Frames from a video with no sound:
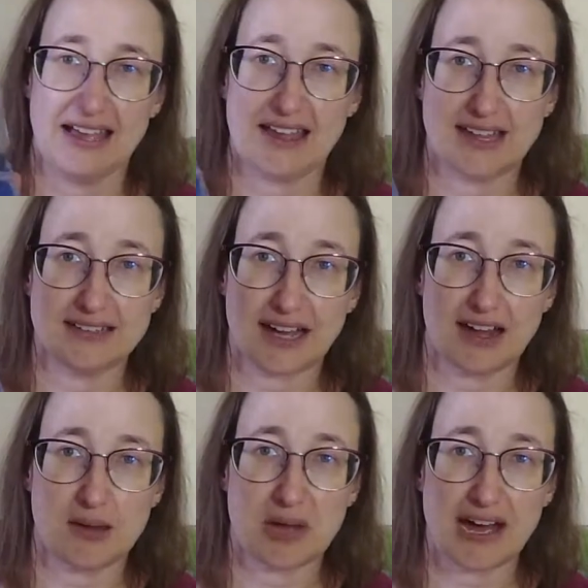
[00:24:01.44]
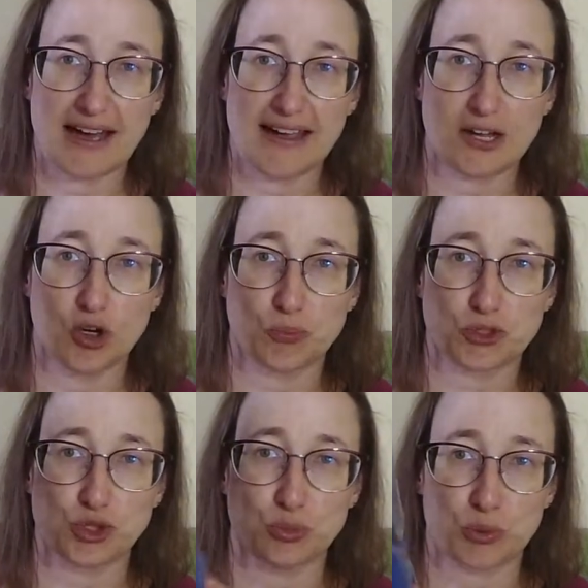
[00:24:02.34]
and I hope
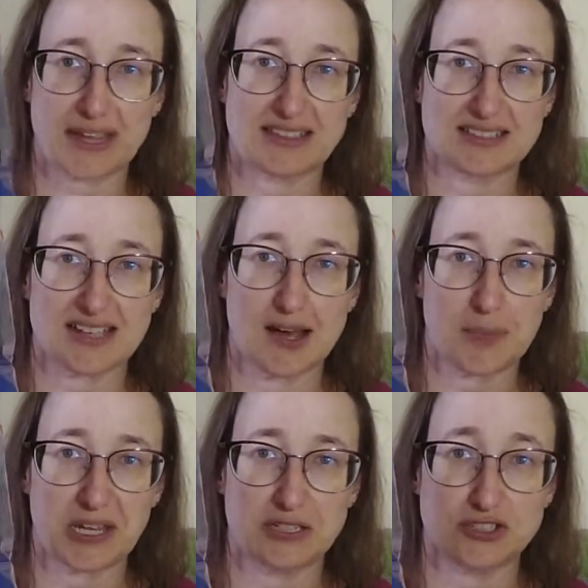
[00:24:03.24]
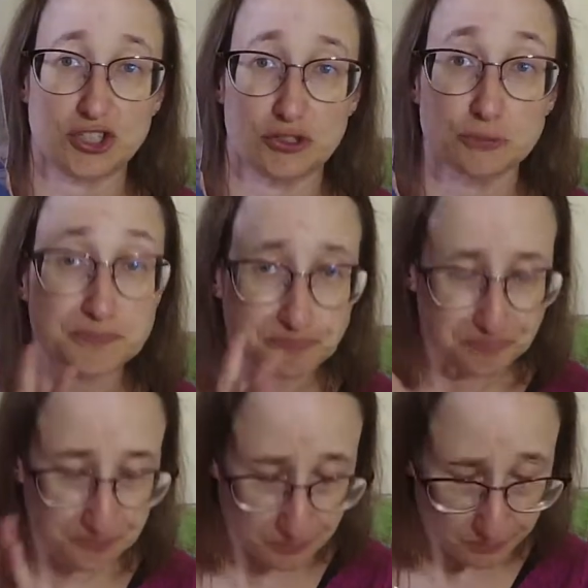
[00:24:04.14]
to break this up into
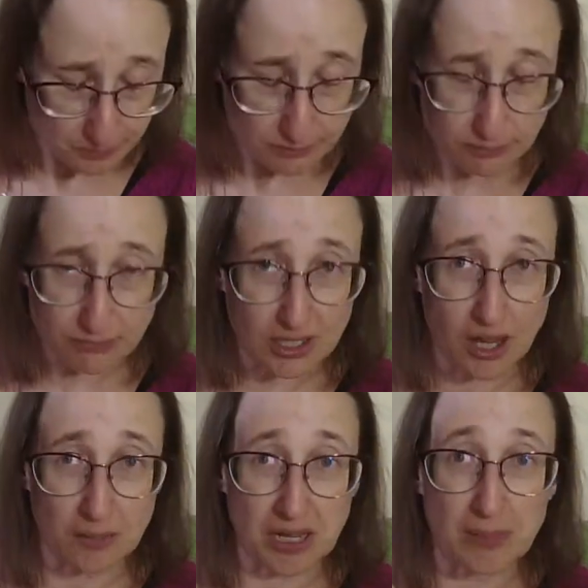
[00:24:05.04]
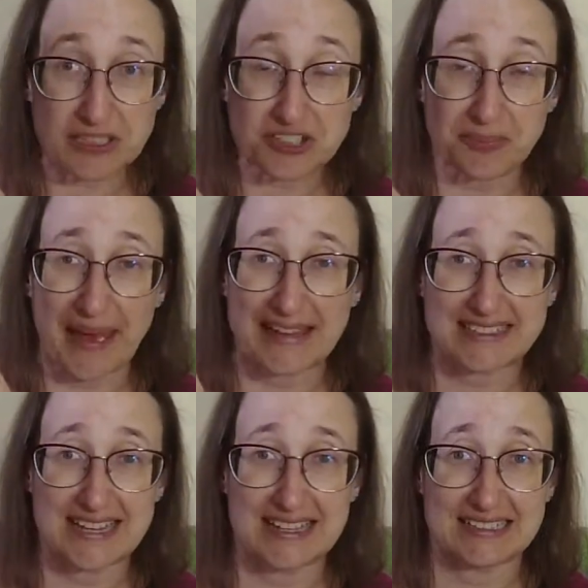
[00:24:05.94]
a bunch of
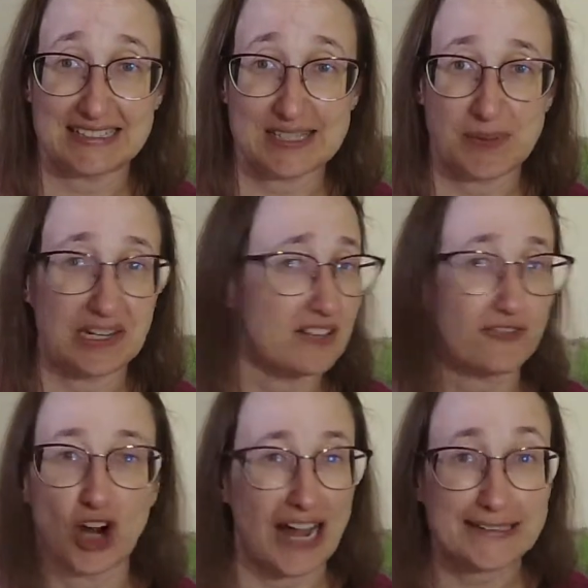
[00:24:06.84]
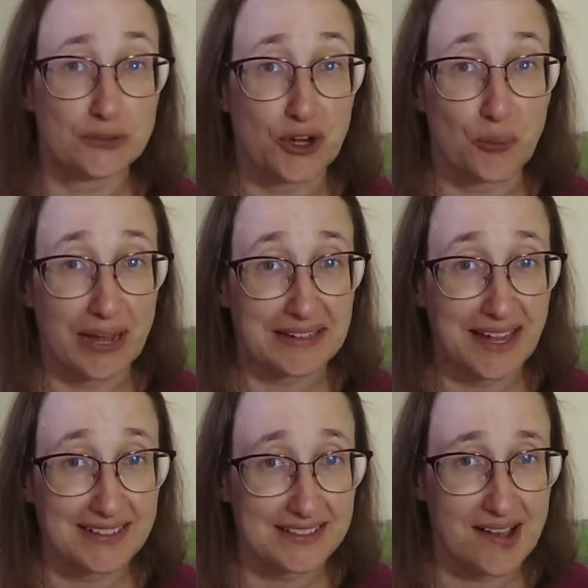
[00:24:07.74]
bats and spin it for I don't know what
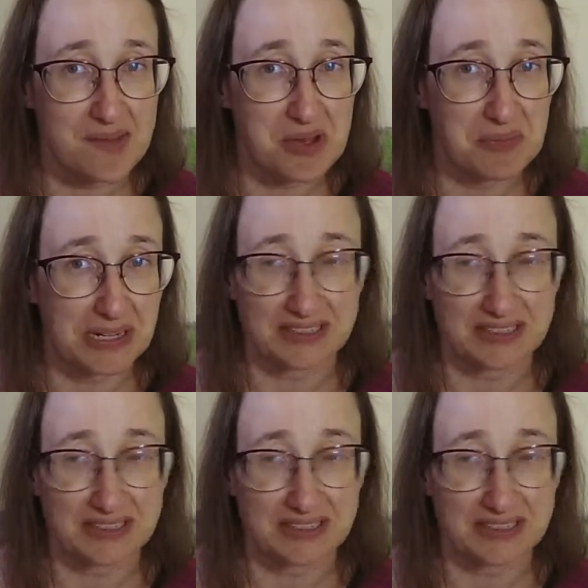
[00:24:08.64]
yet, but it